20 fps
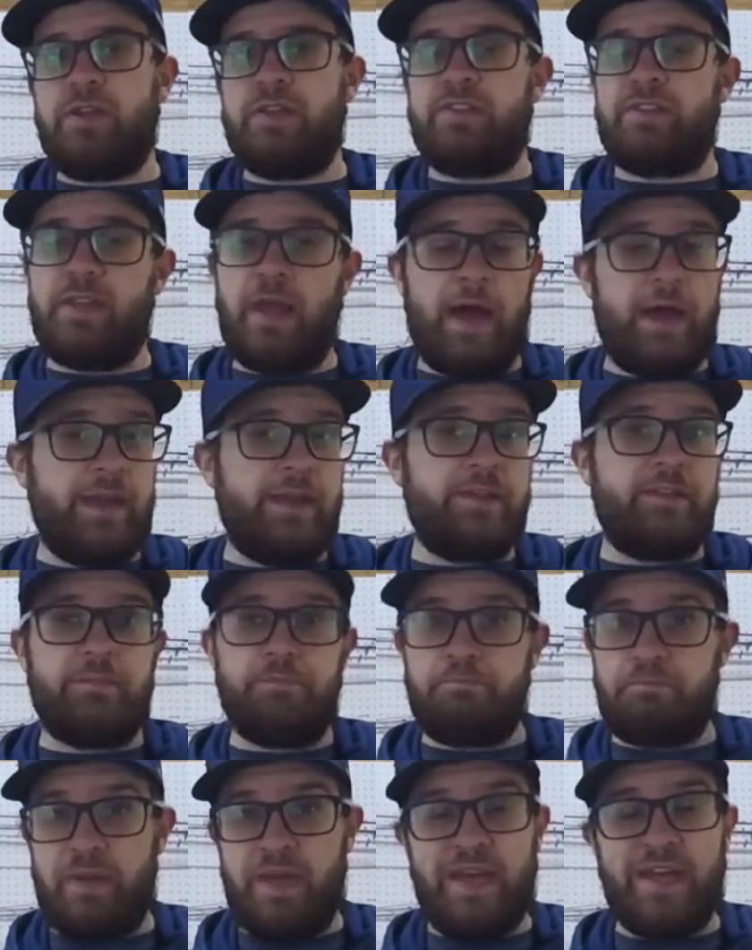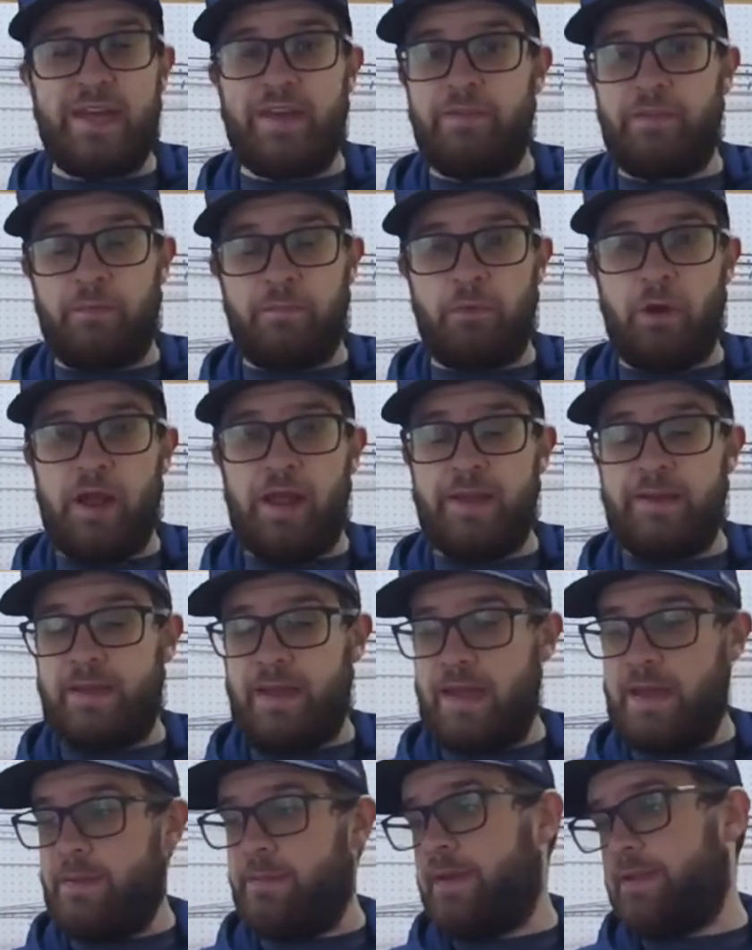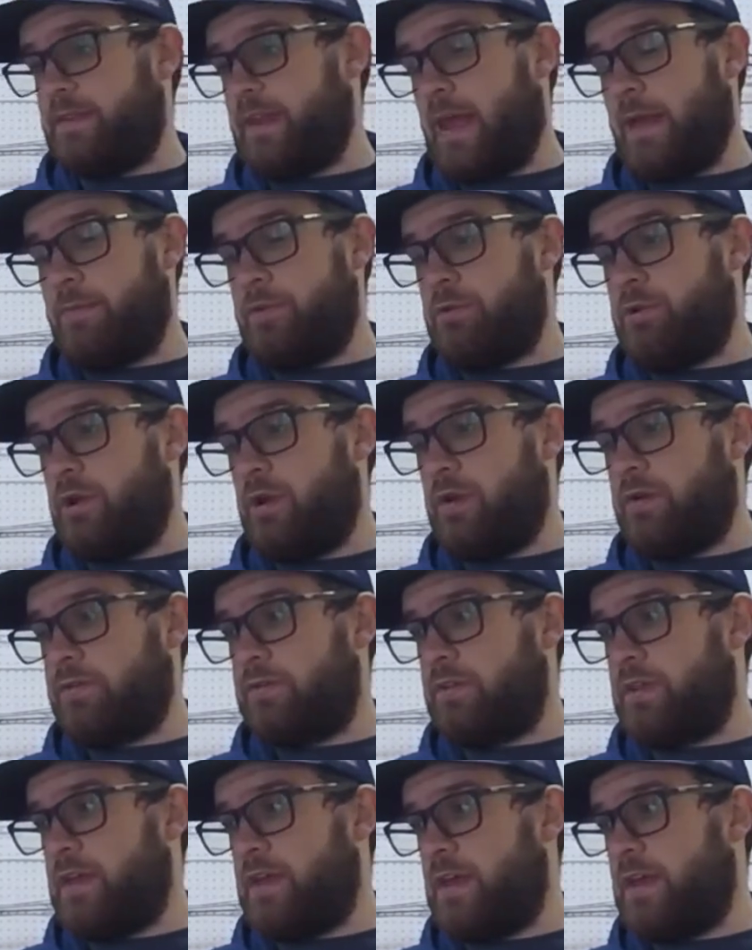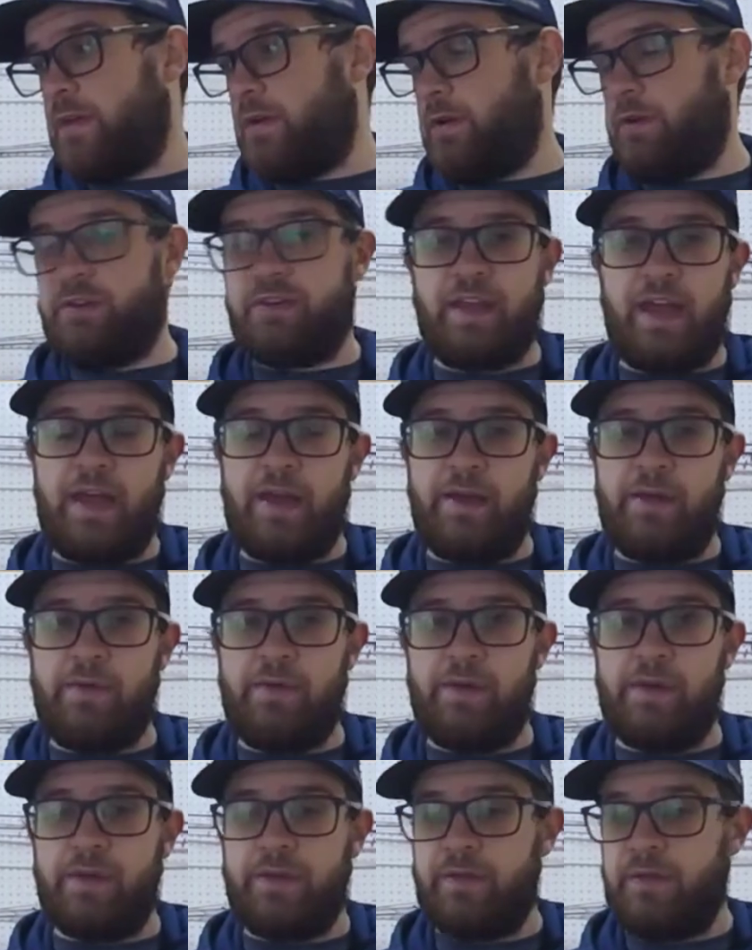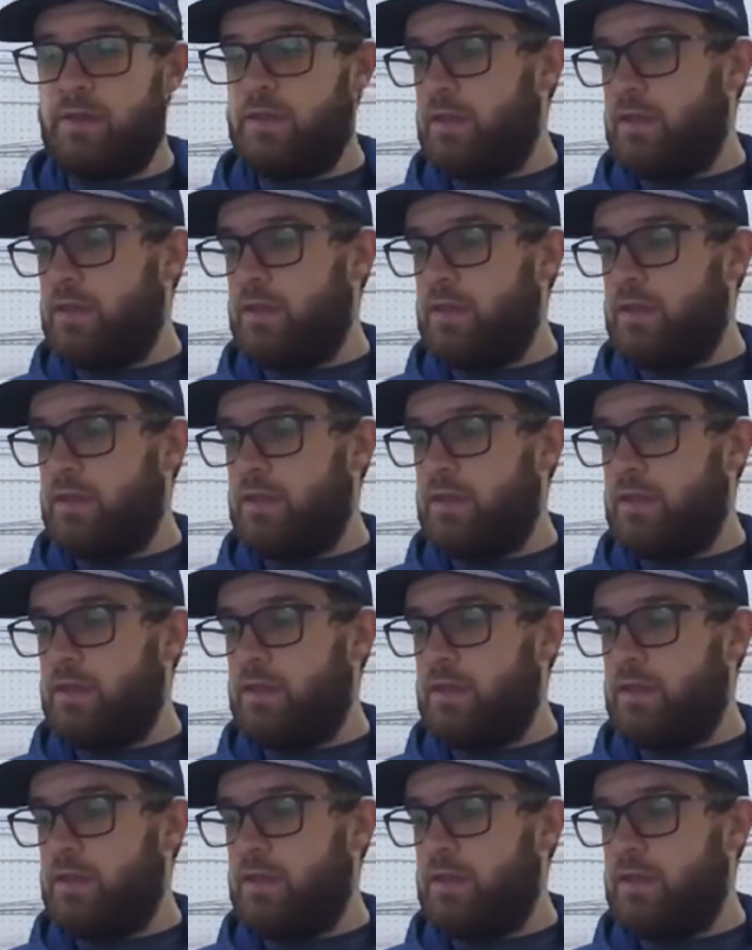It's not as big of a brand name as Abu Garcia or Daiwa,